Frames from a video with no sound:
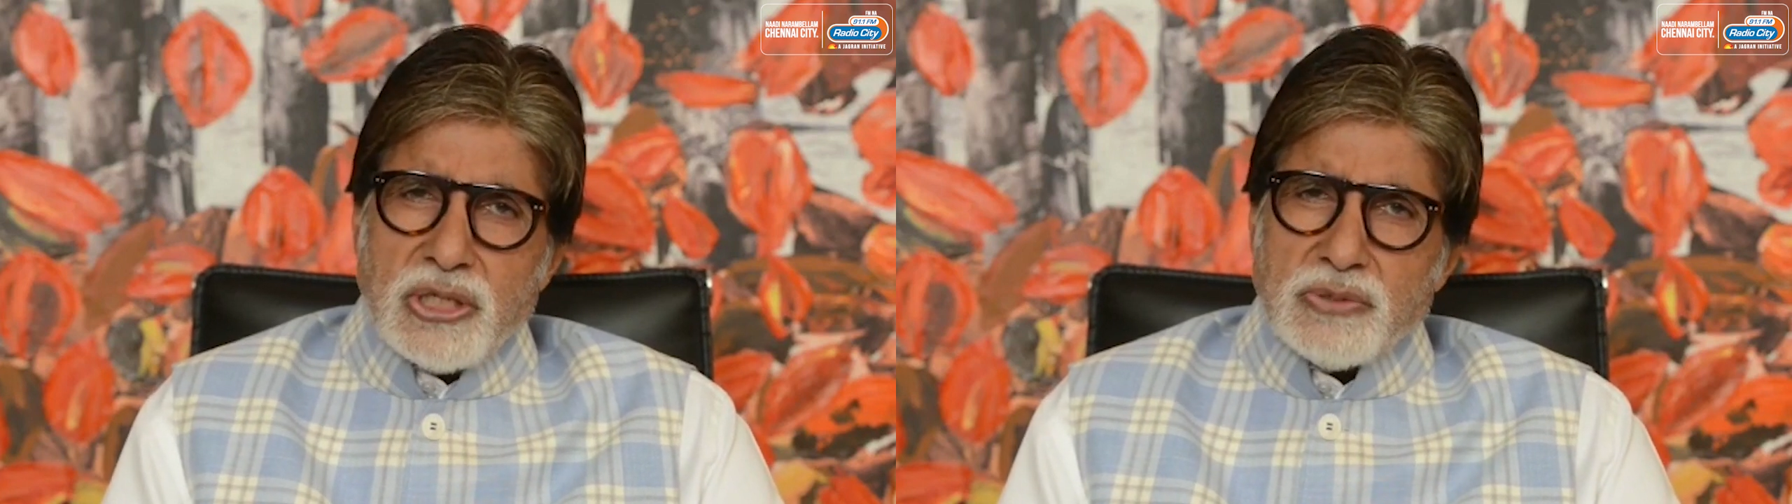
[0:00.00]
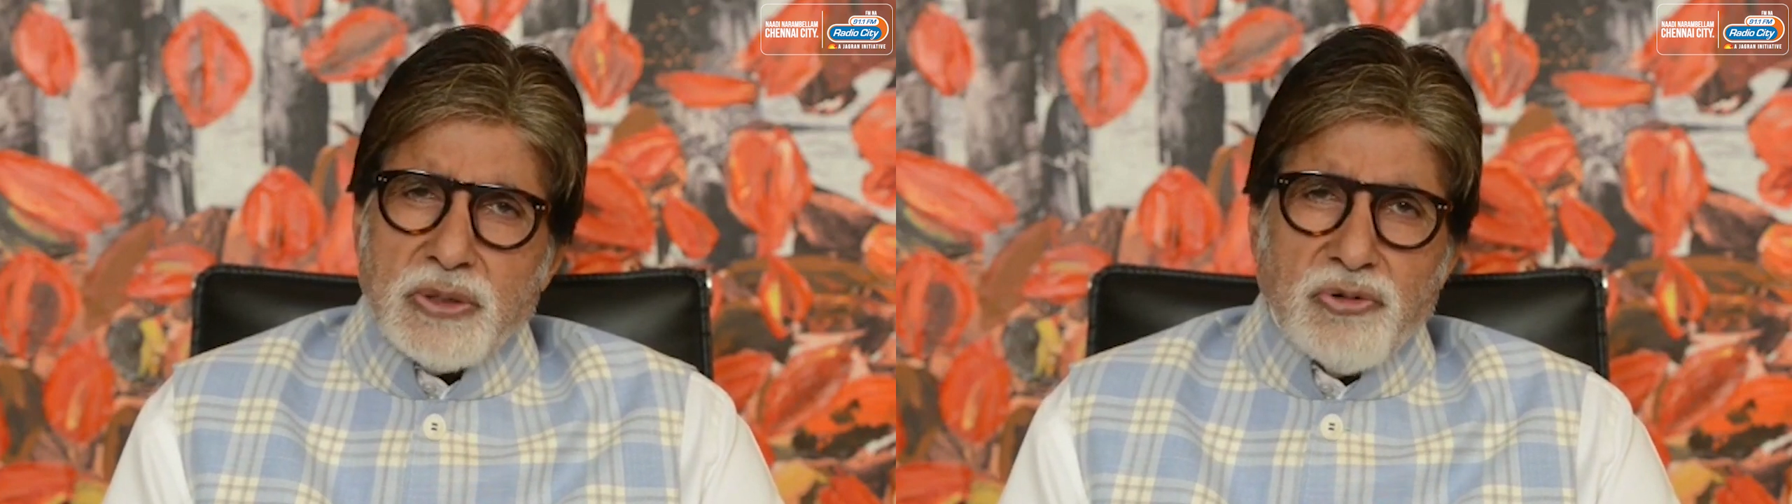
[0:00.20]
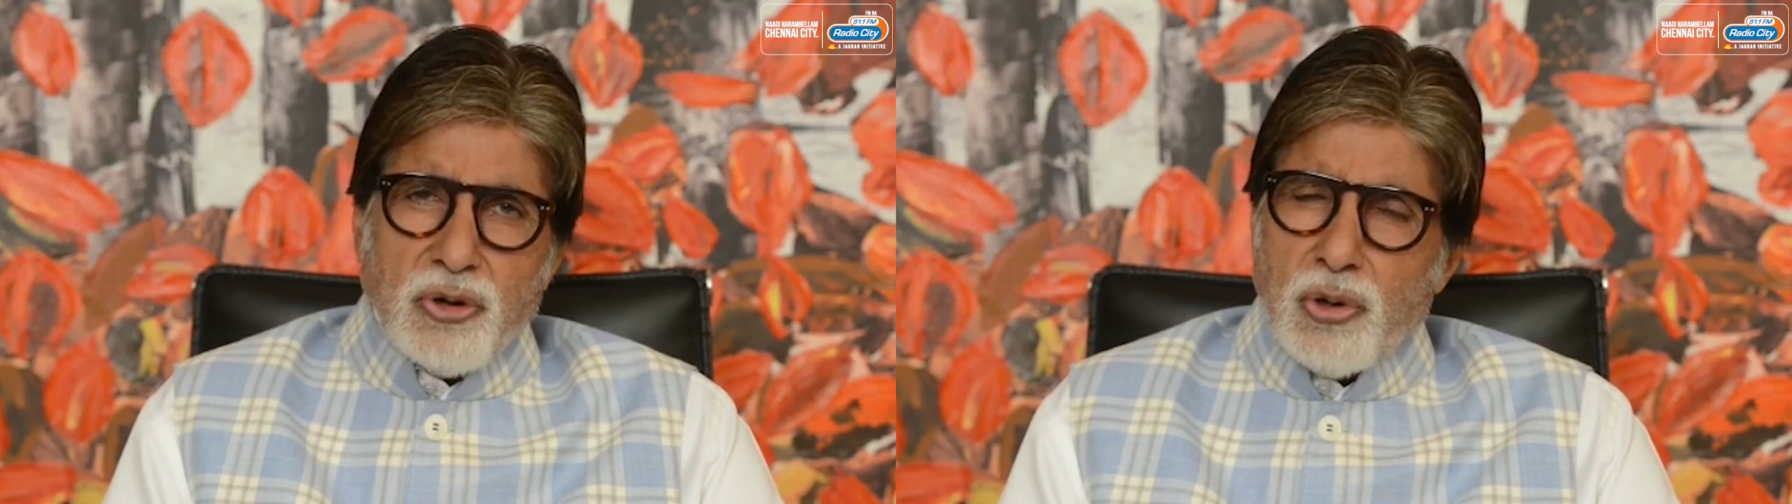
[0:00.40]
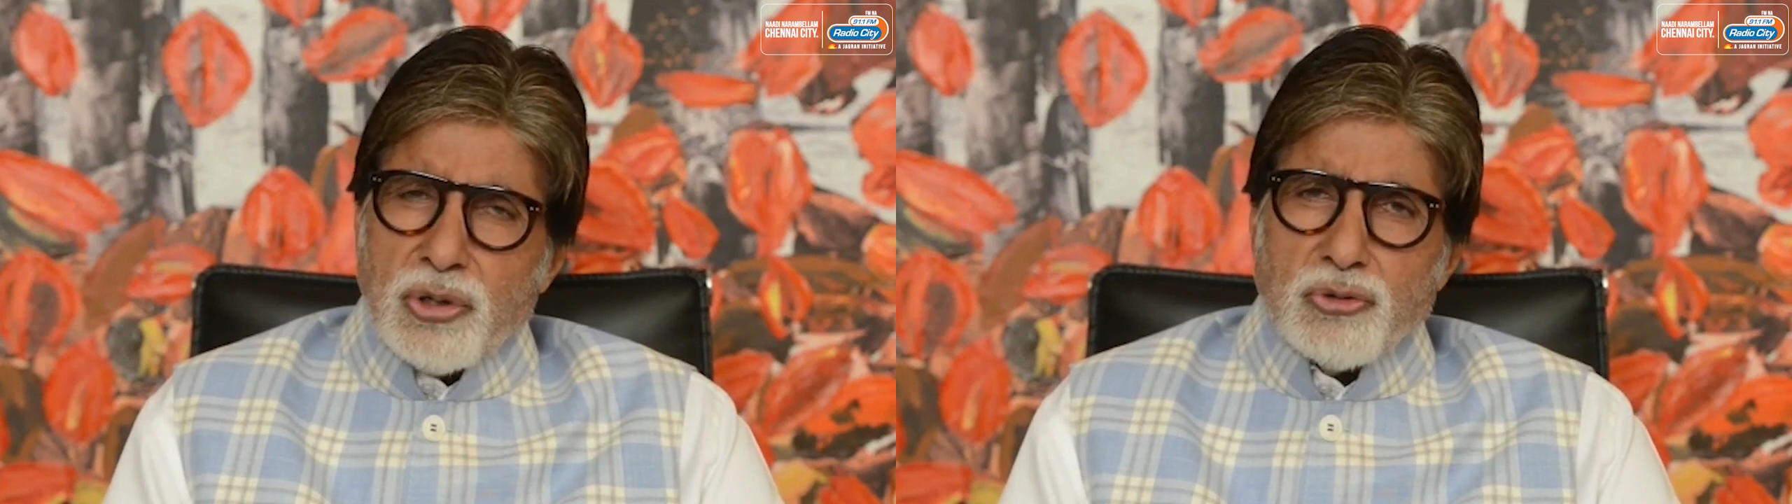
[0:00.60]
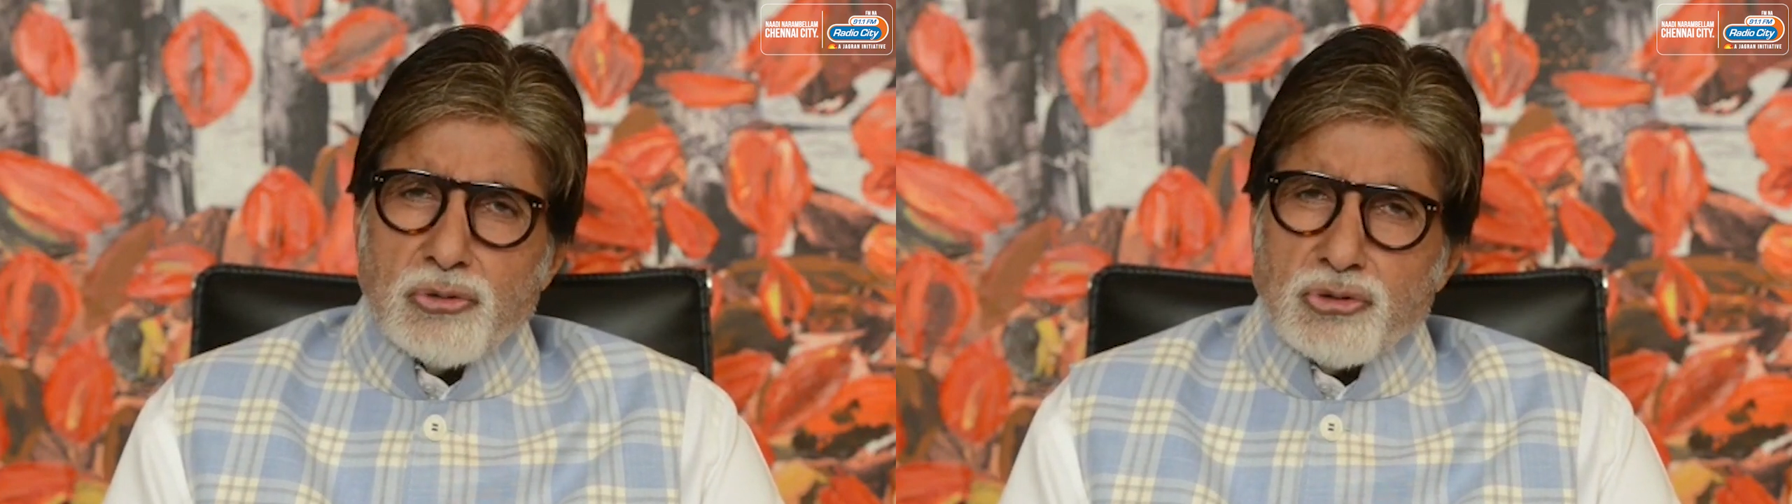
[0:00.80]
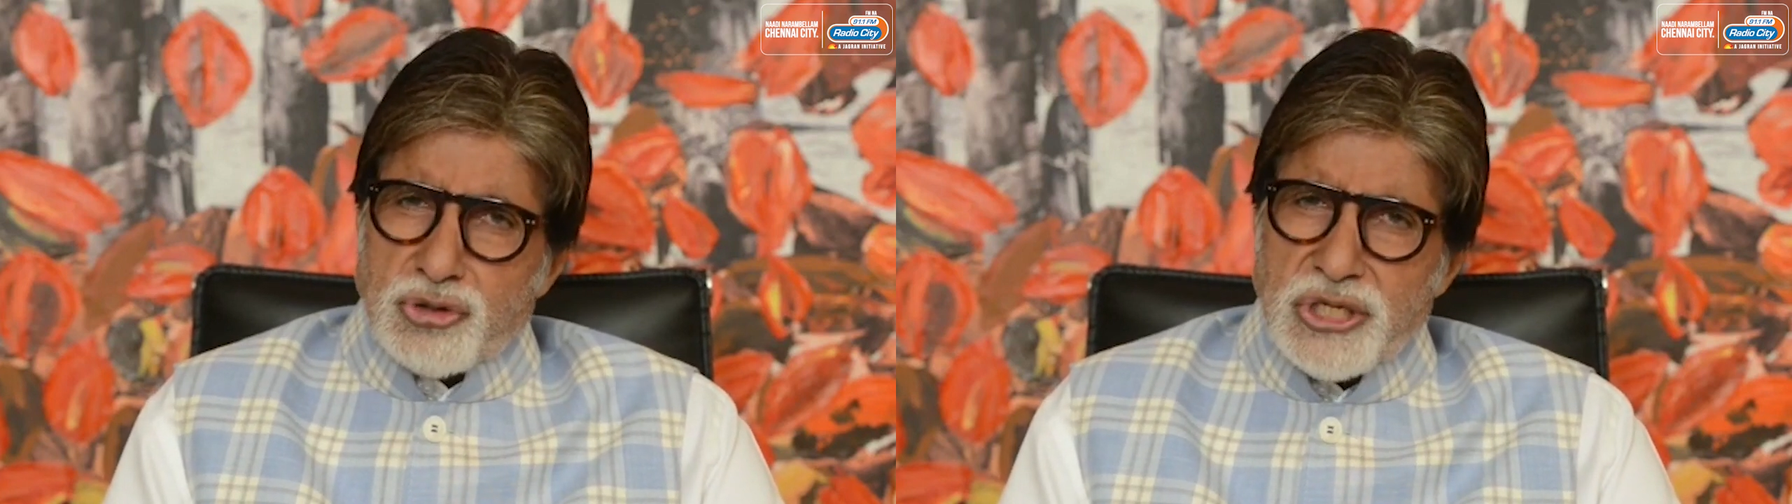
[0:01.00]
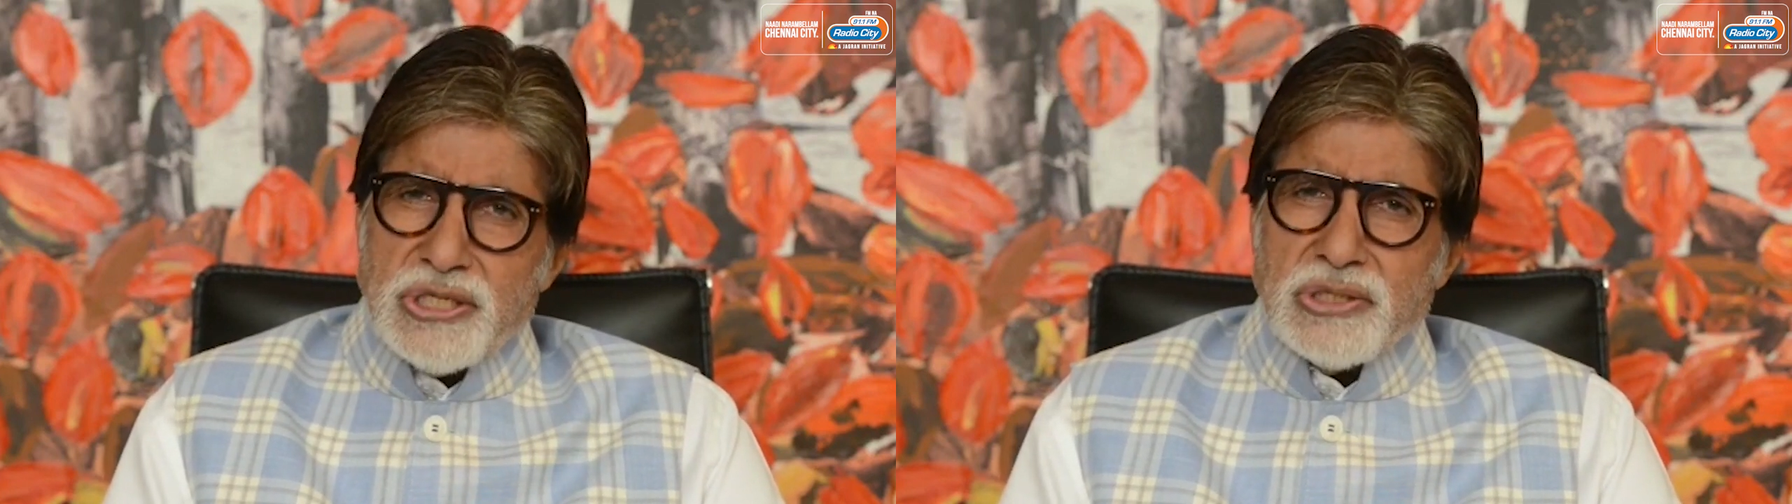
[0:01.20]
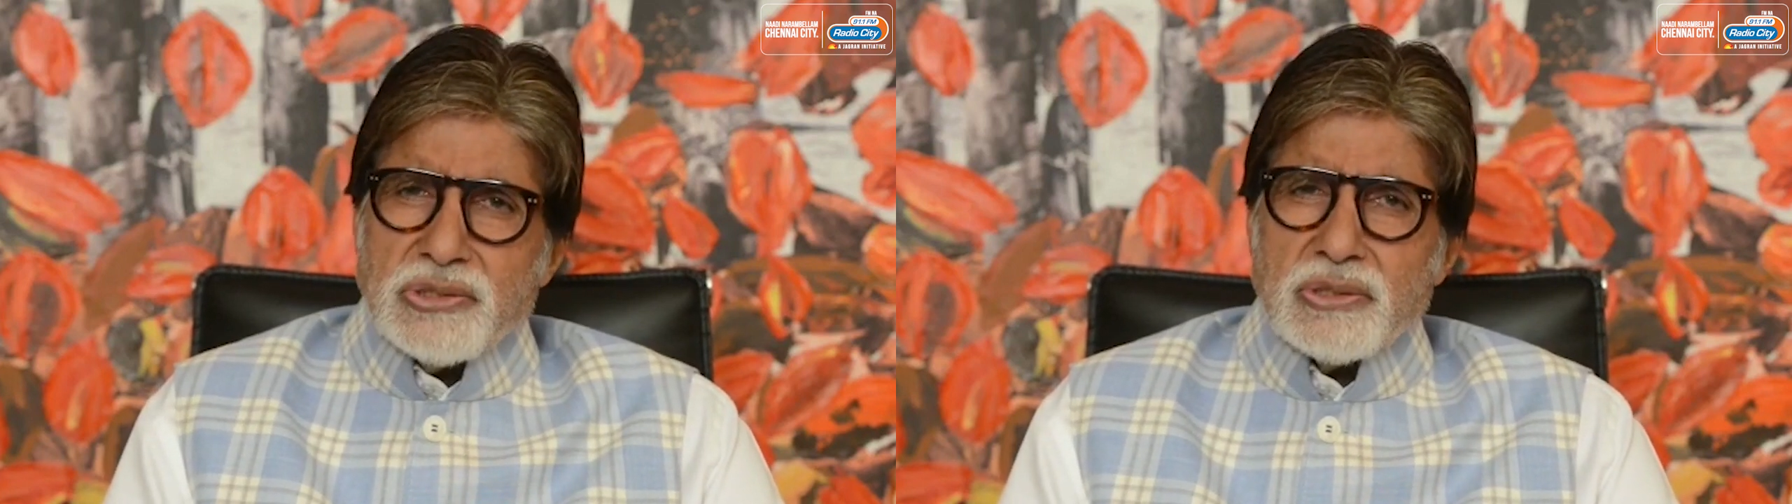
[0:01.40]
has been recorded to
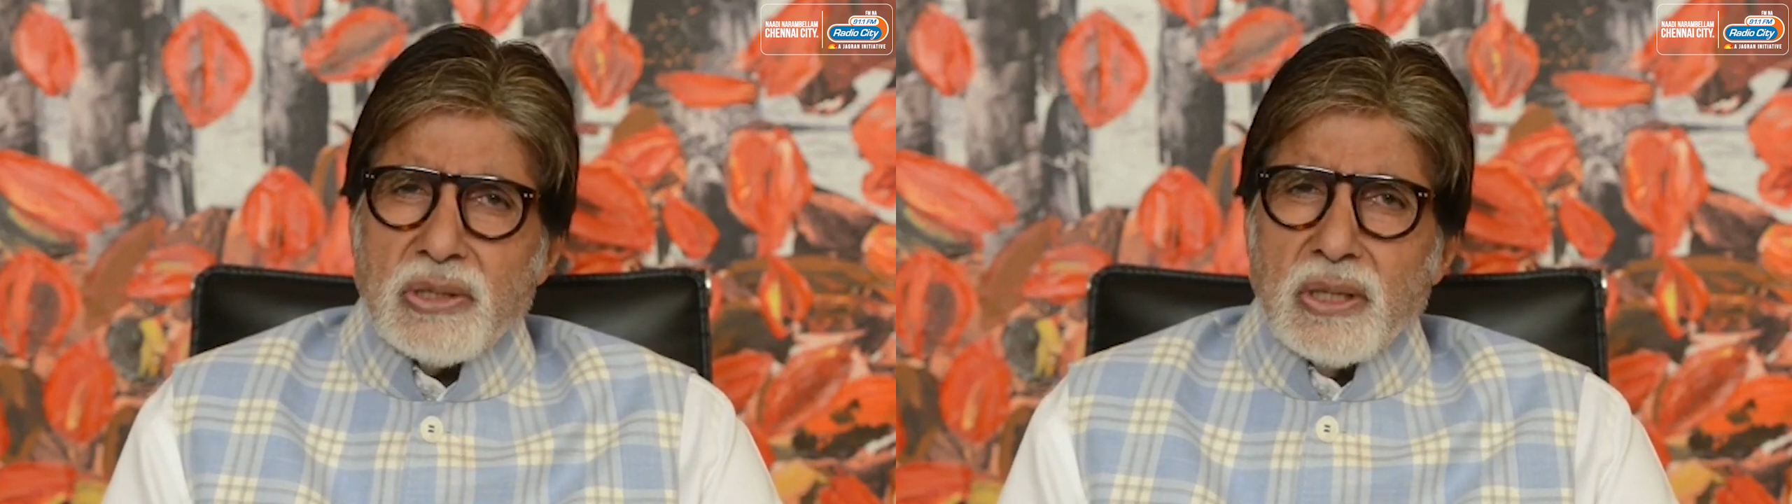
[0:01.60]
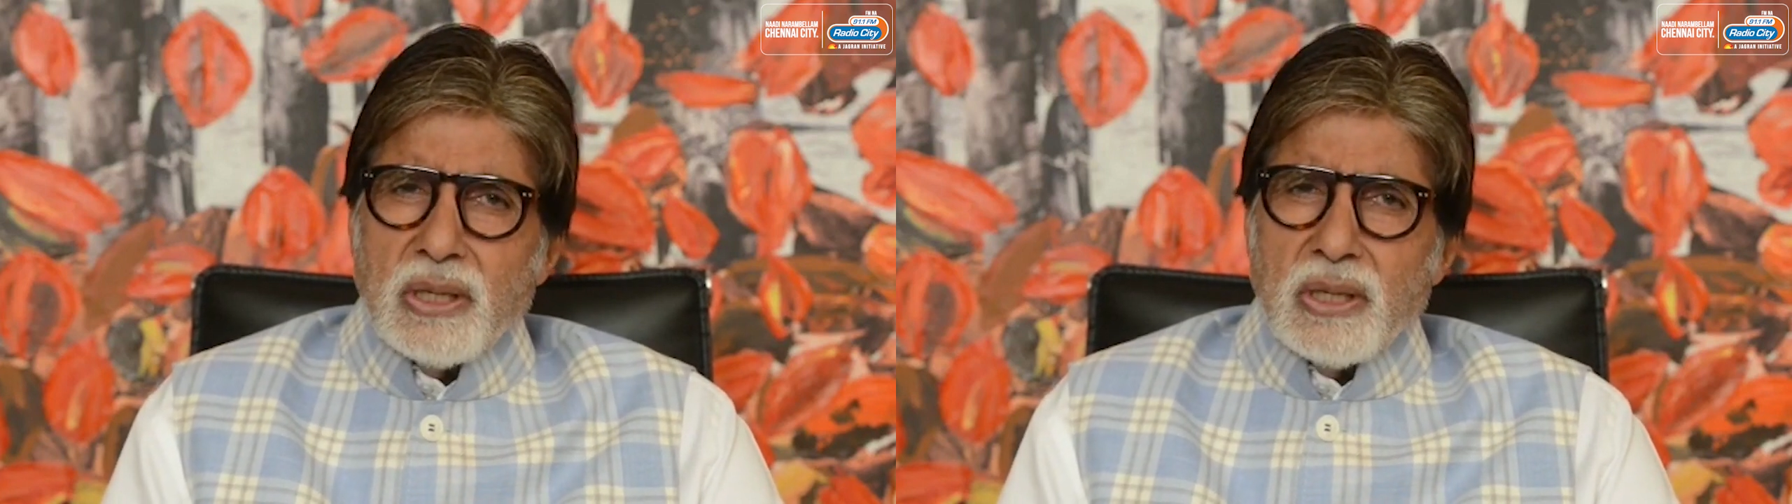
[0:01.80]
trees,